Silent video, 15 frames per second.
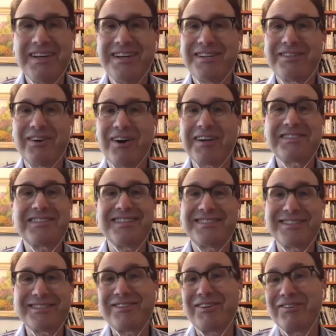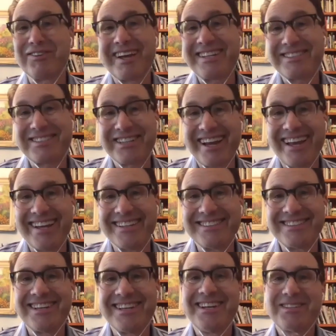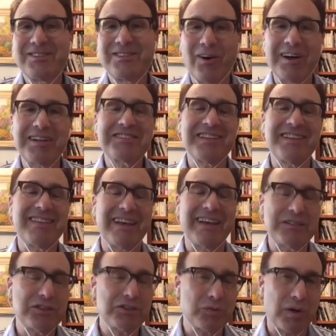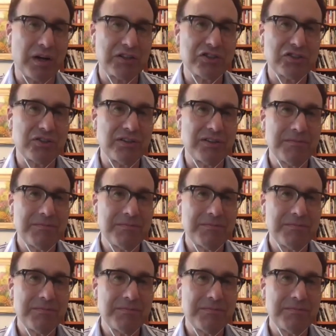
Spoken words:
dogs that just don't like change, dogs that like structure,